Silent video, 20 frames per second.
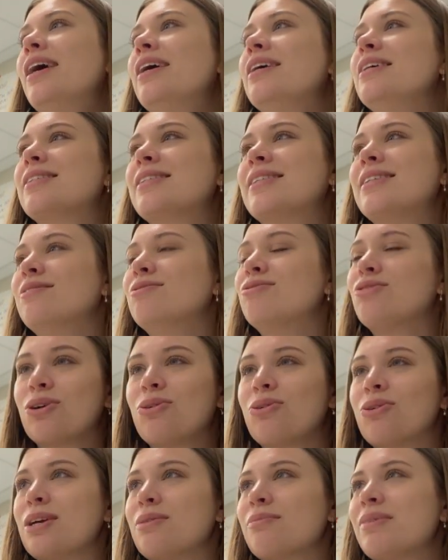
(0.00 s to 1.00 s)
is
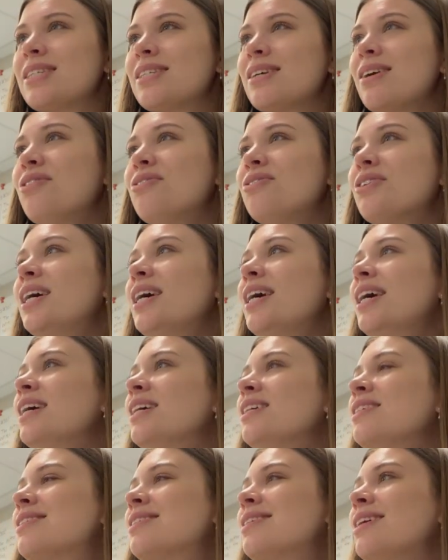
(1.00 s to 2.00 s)
recording myself.
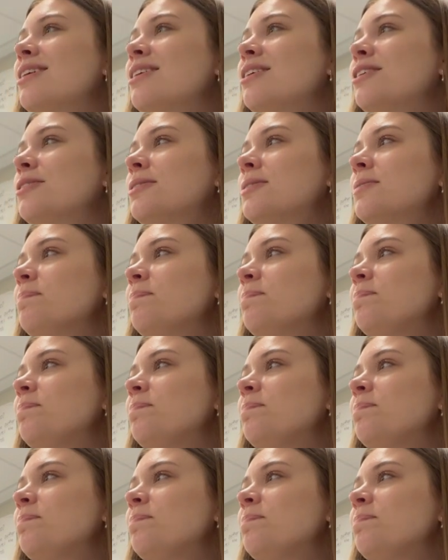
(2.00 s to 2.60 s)
So